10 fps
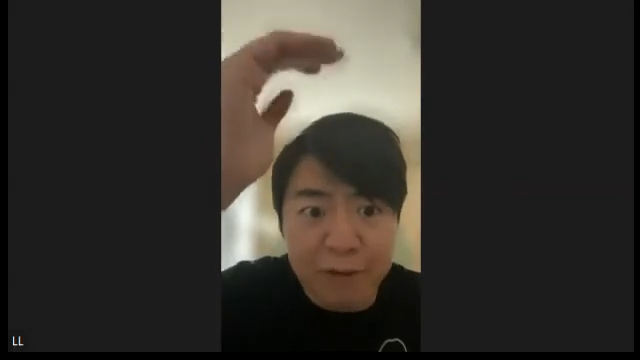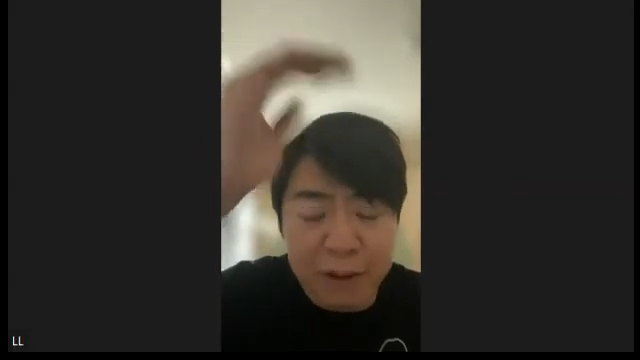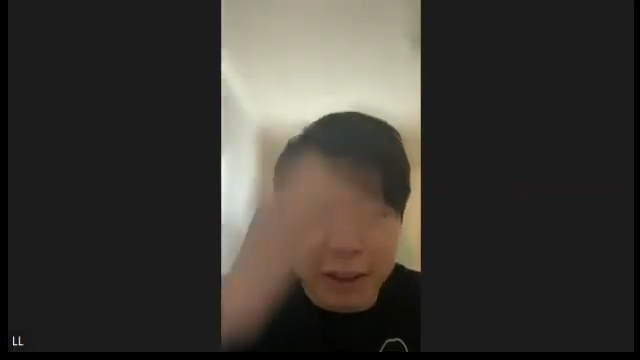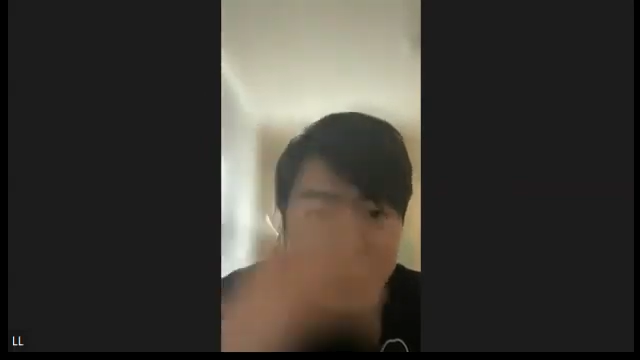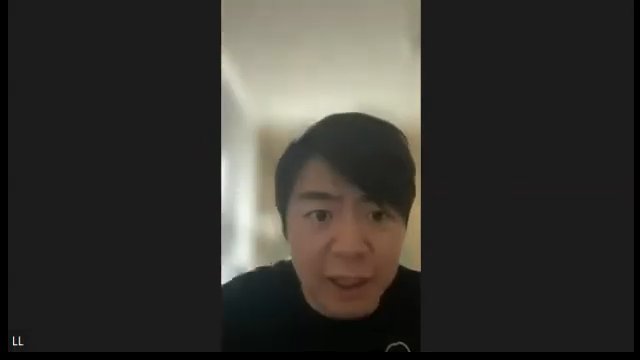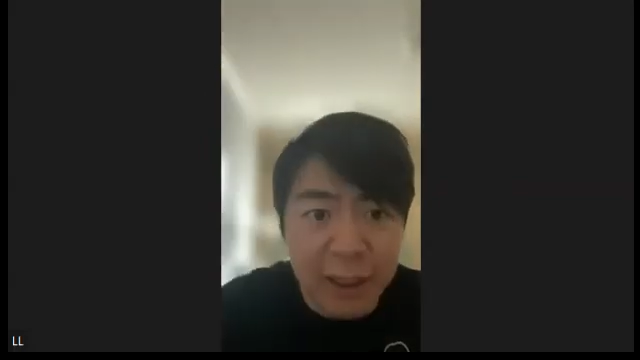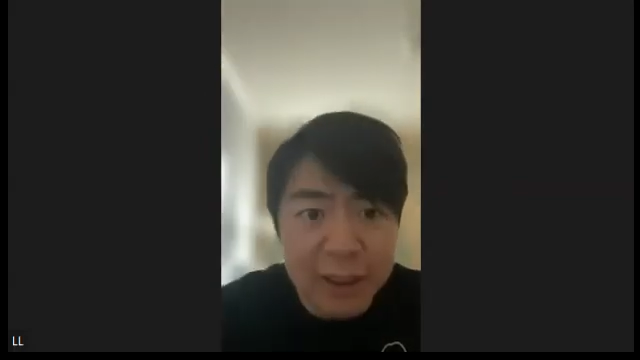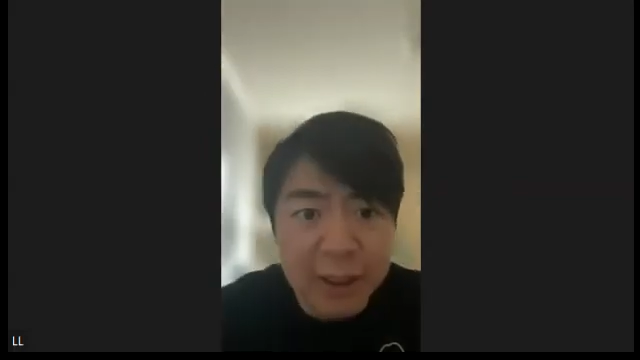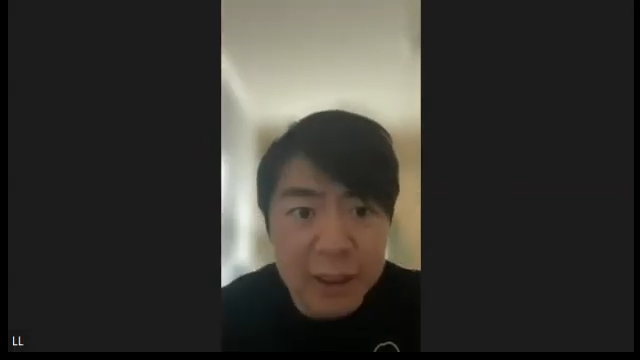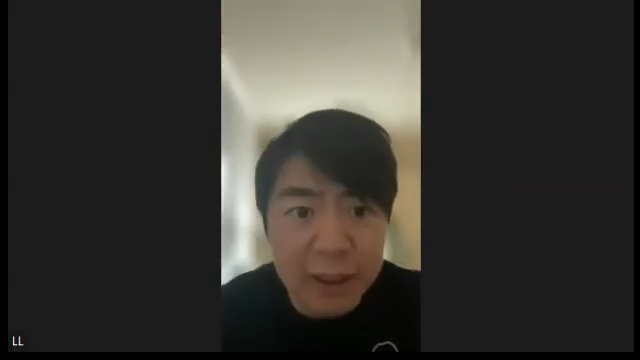
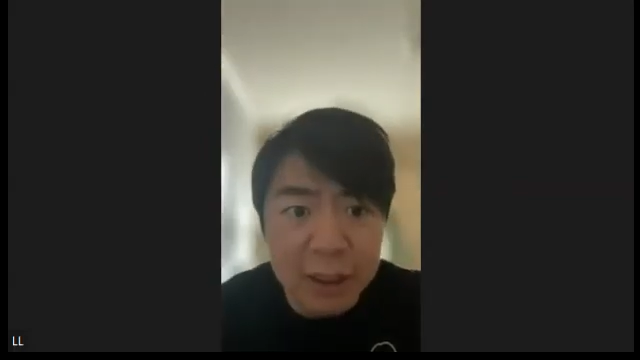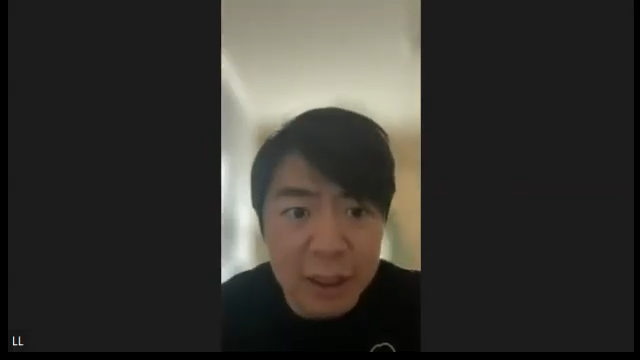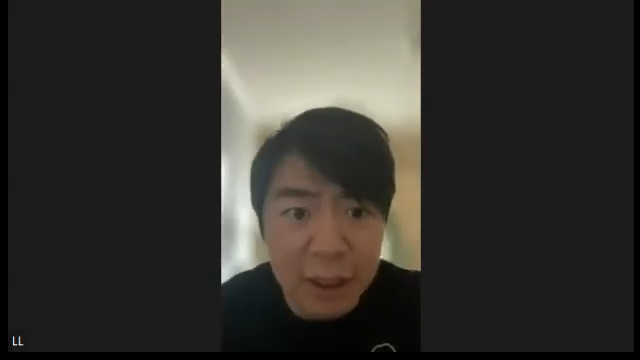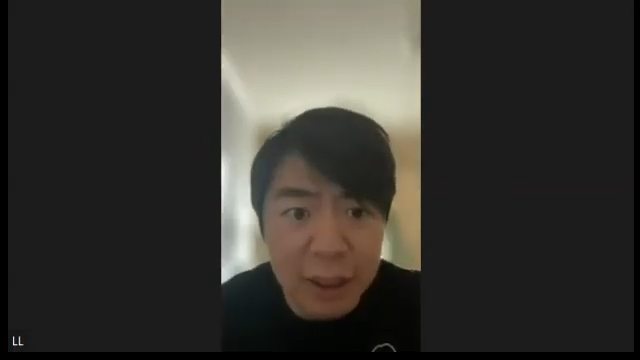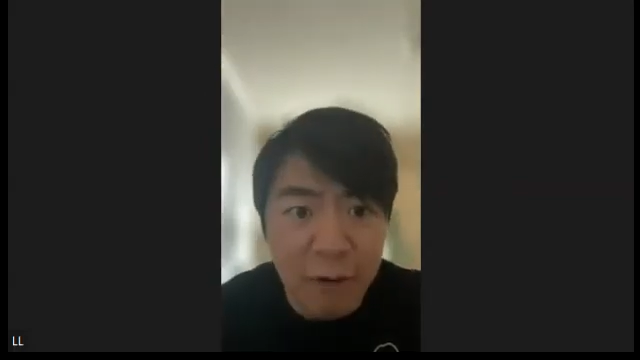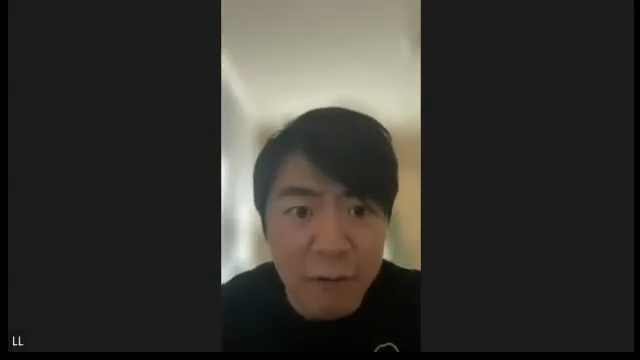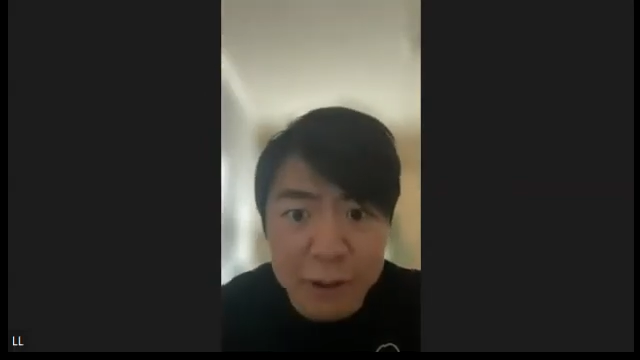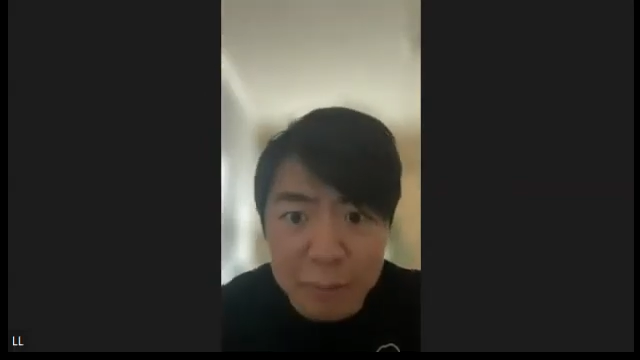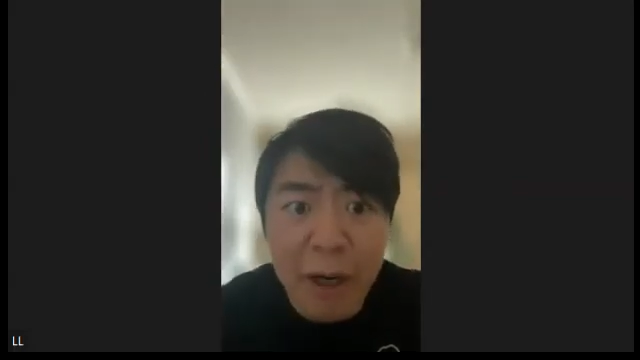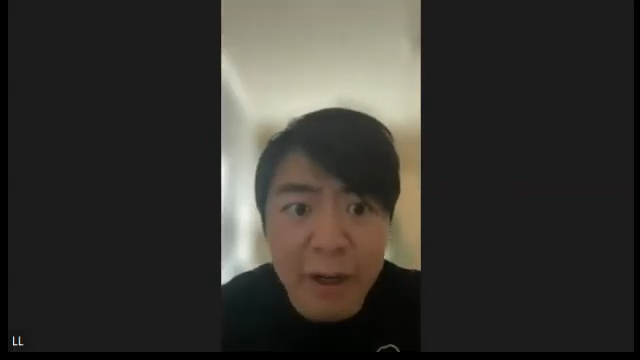
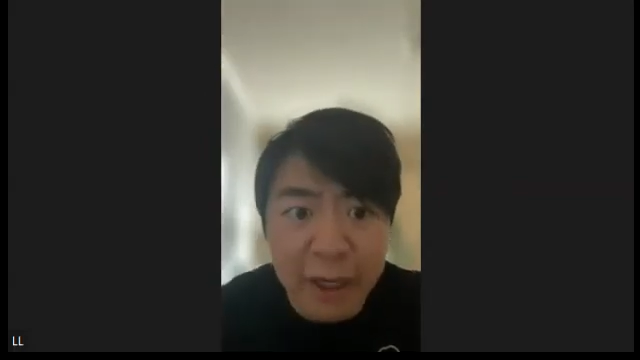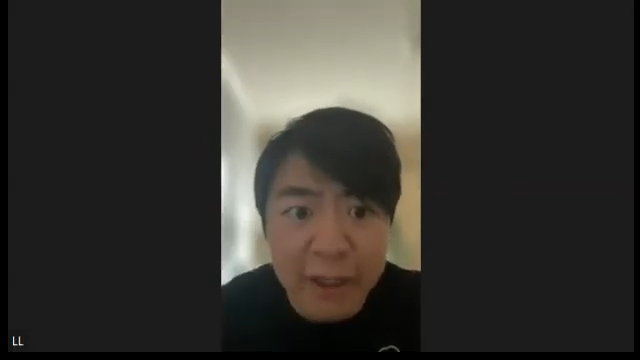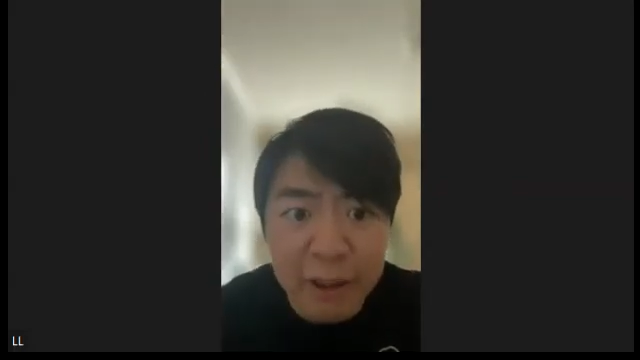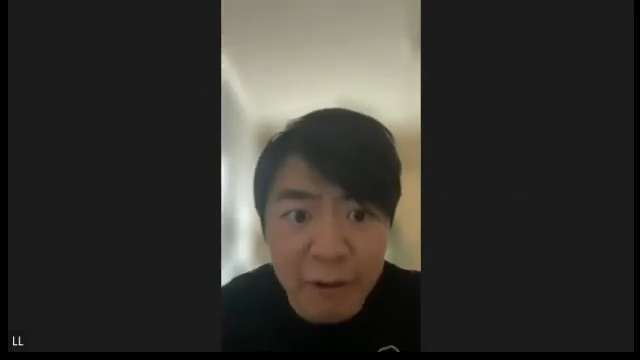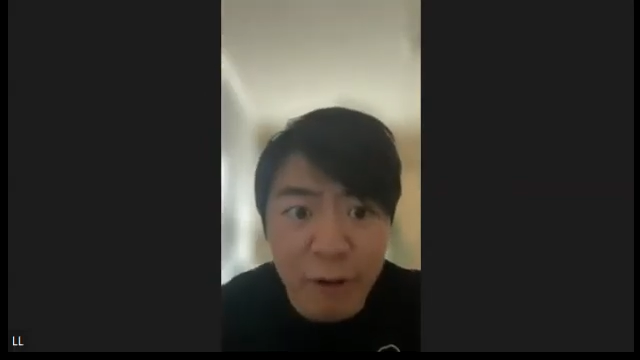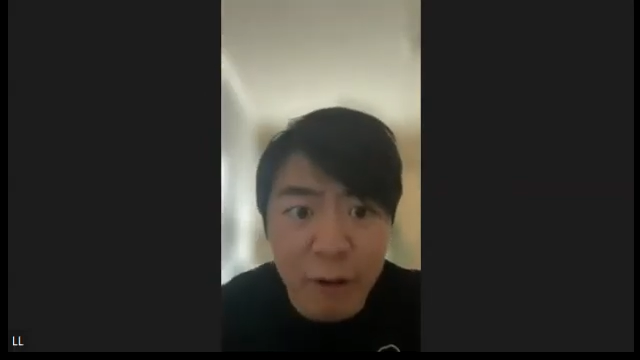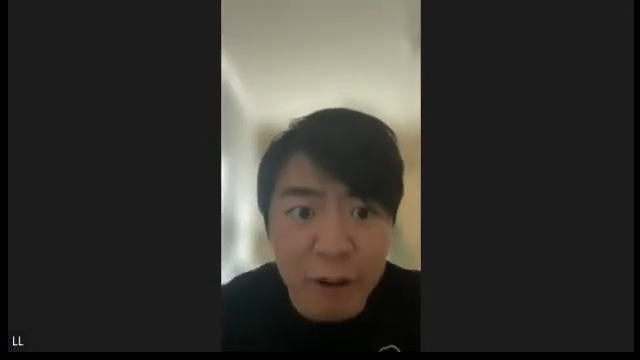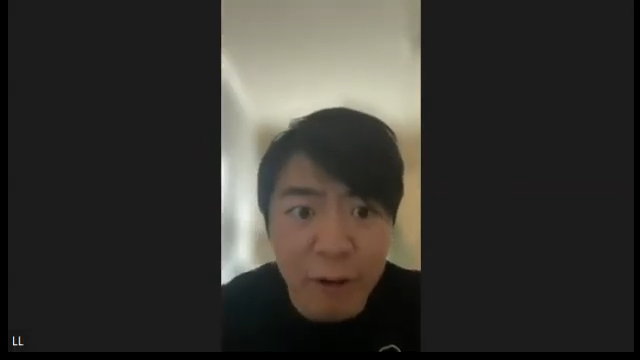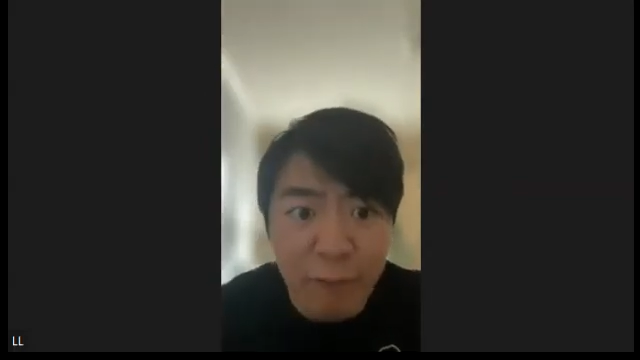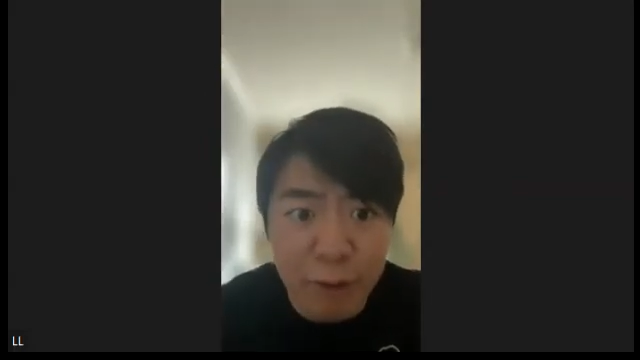the market
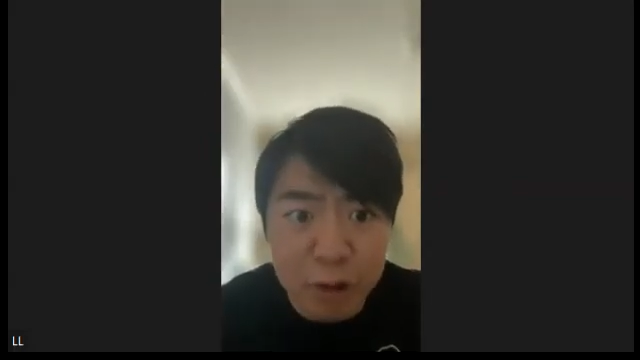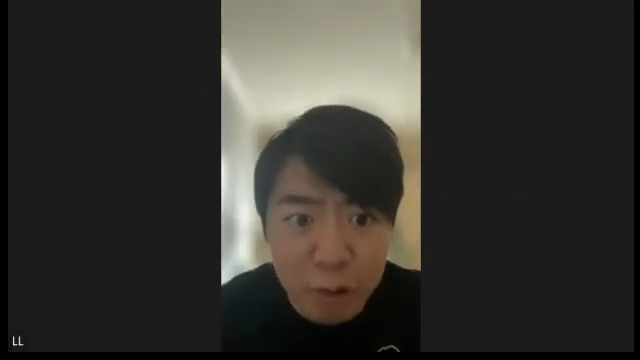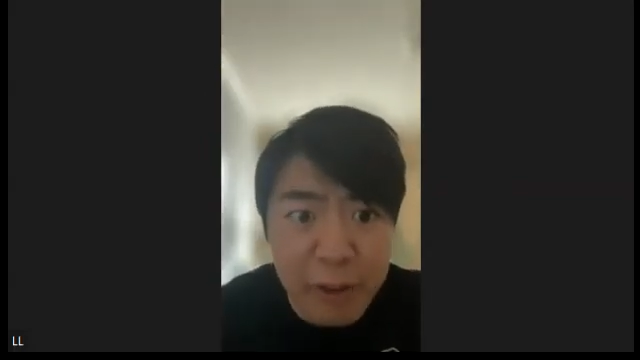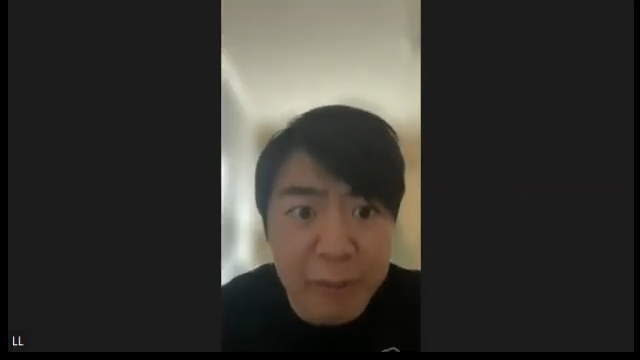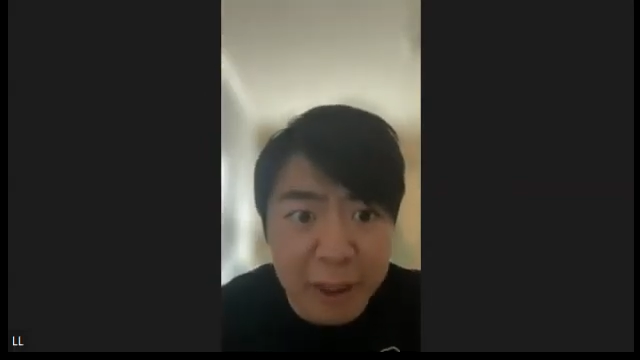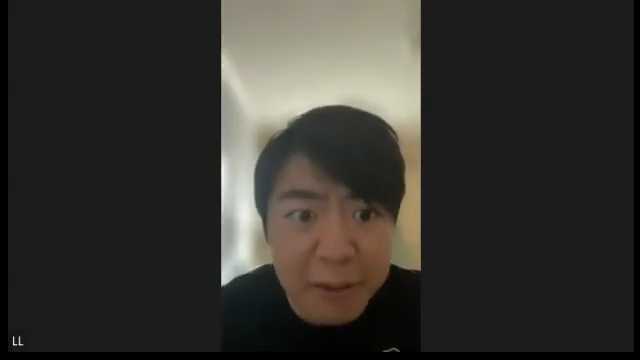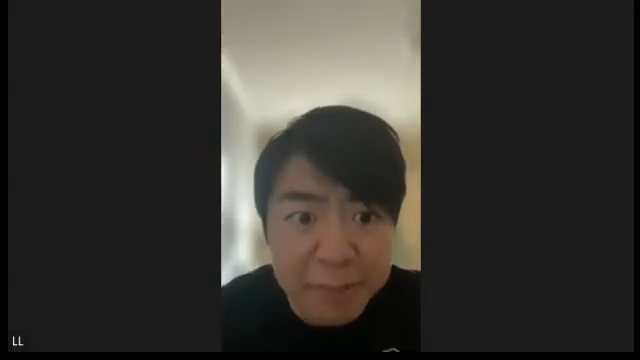for streaming,